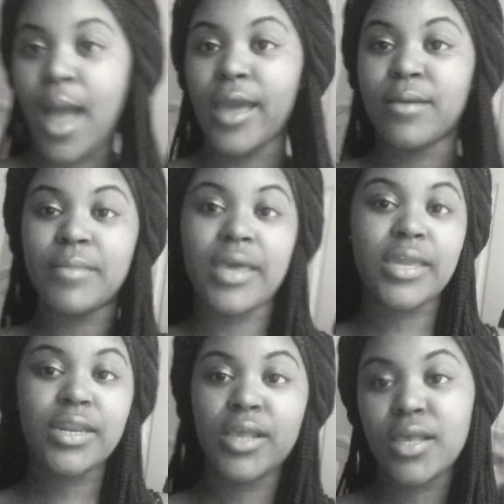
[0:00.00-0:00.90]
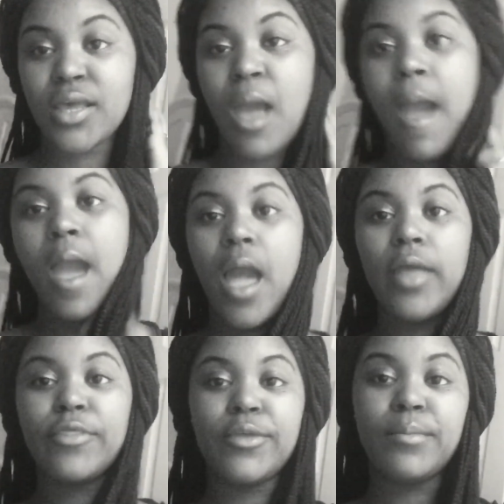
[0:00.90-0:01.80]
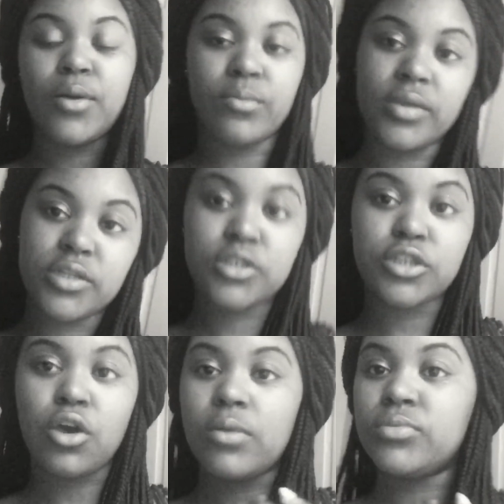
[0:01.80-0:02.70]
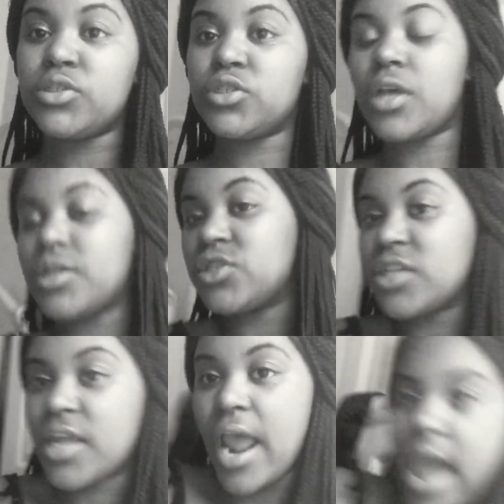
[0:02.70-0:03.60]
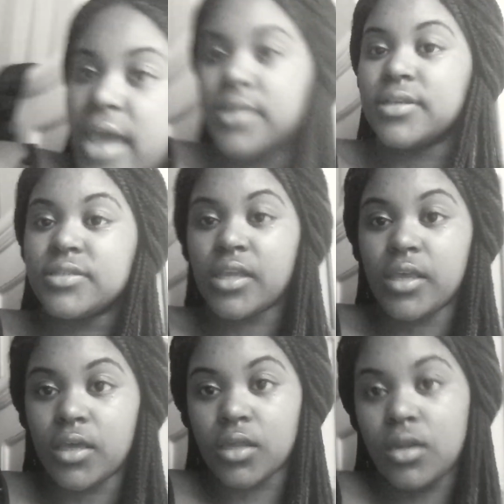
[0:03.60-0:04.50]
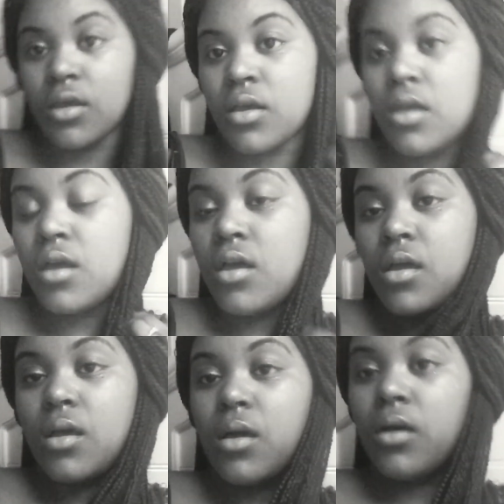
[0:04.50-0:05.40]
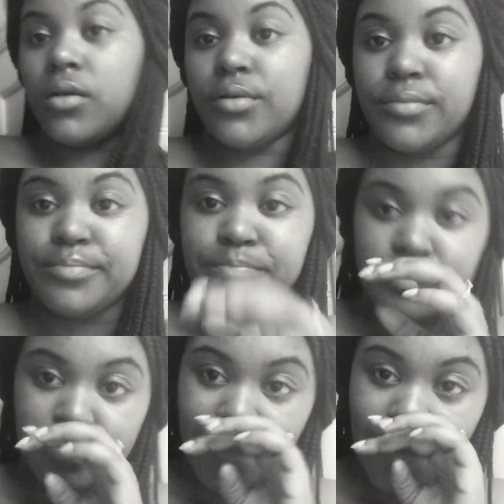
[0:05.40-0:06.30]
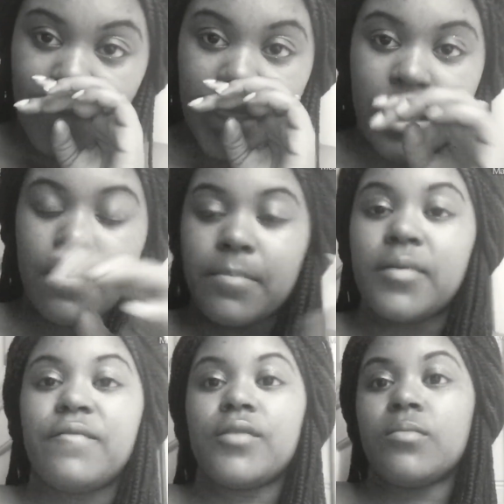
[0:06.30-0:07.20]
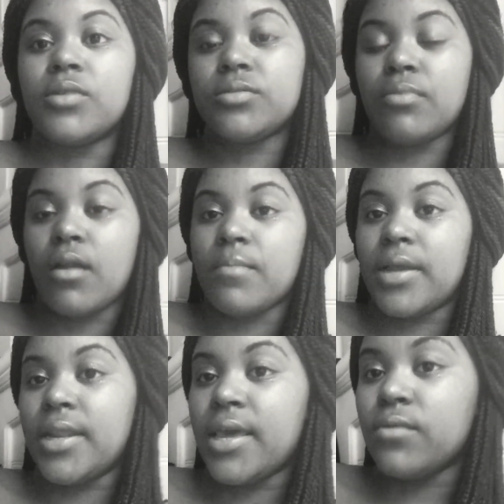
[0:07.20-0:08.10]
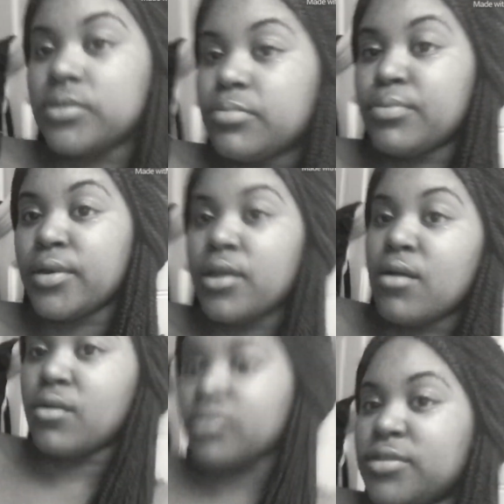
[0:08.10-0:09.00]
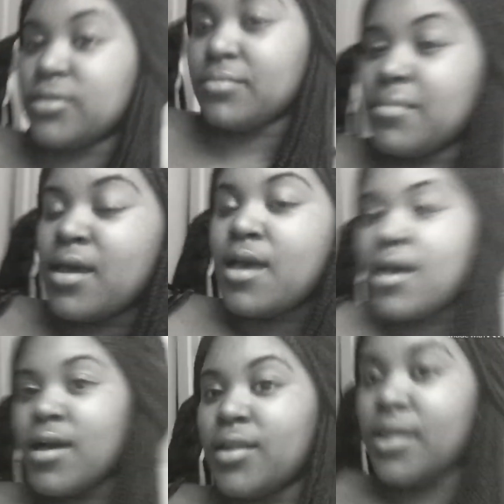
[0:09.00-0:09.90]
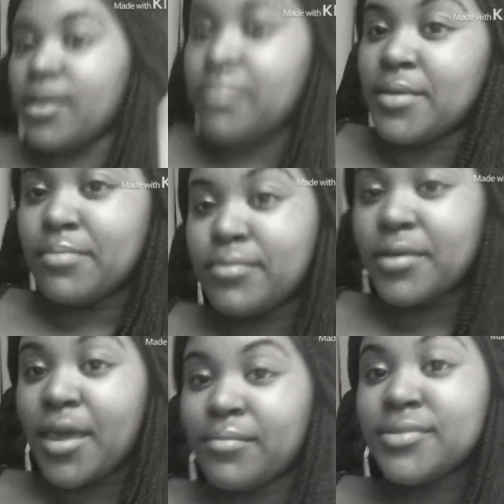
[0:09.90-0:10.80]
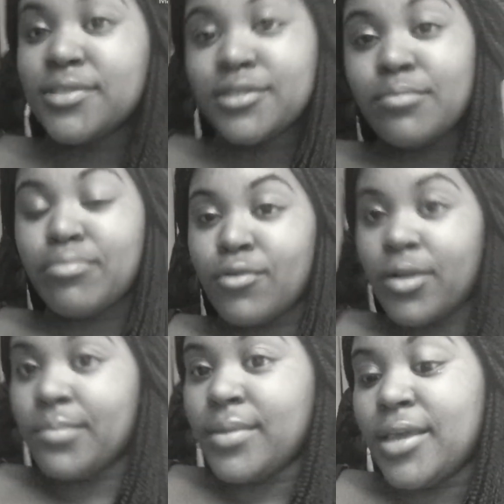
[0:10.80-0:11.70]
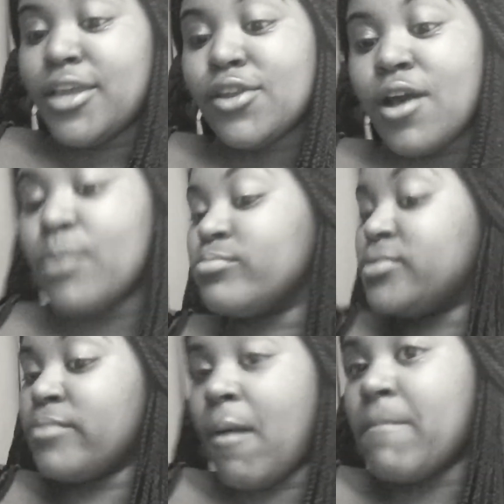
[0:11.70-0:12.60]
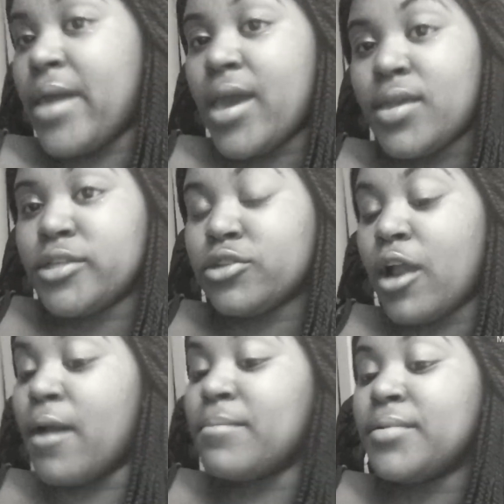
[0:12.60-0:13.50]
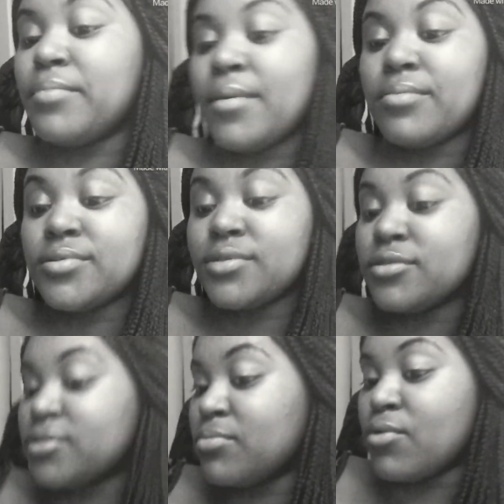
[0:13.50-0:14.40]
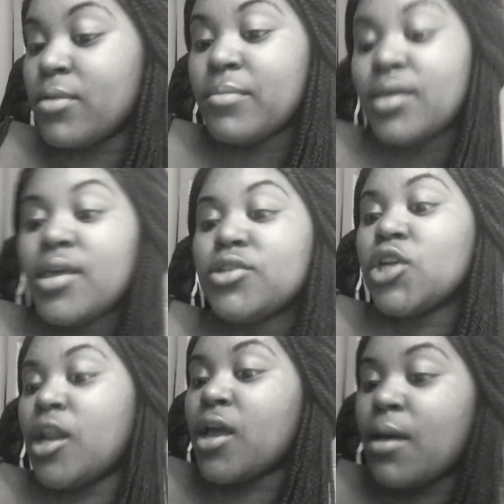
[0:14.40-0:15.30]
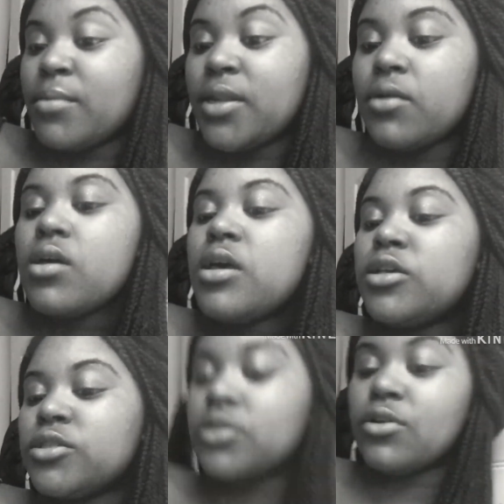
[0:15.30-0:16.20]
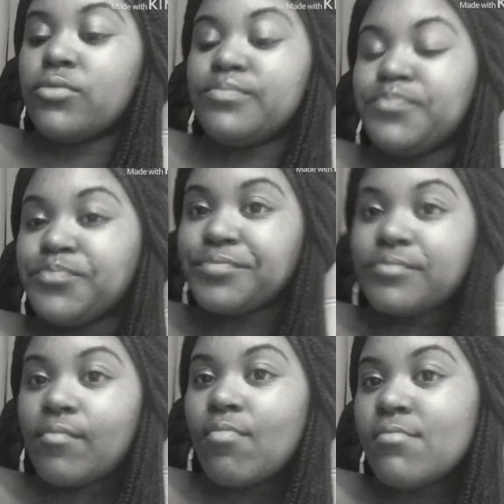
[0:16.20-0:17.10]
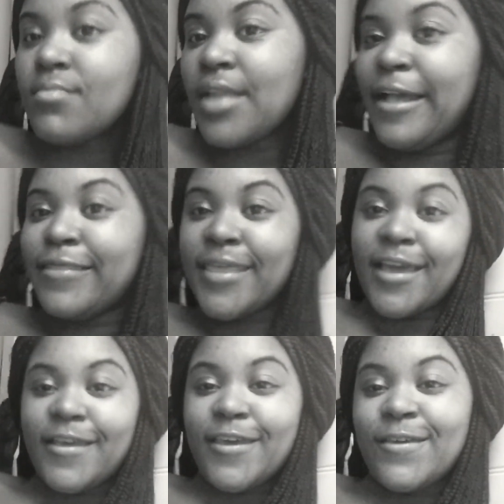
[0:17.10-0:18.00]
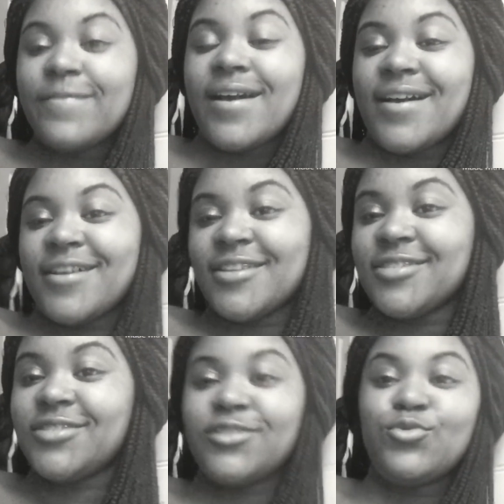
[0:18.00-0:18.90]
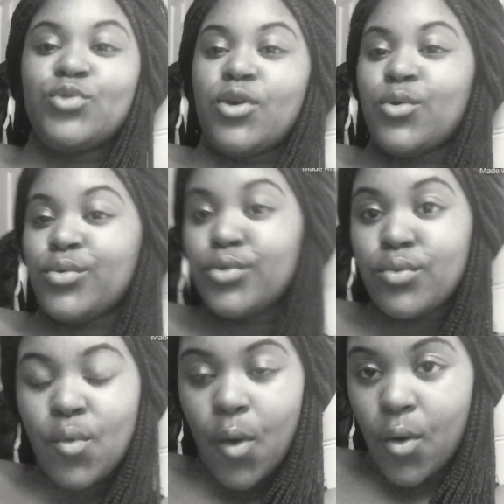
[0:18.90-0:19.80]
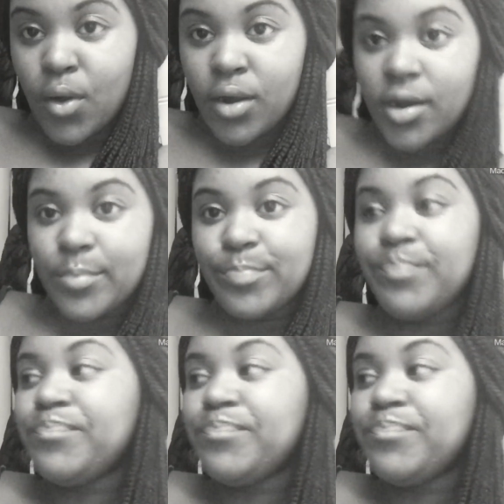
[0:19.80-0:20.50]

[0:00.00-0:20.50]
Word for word: I am editing at the moment, so I'm just I just have to add this in. Um but for the most part of my day was pretty awesome. A lot of people came to support me. You know, I'm, I'm mad as crap, but people still support me and trying to calm me down. So, thank you guys. You know who you are.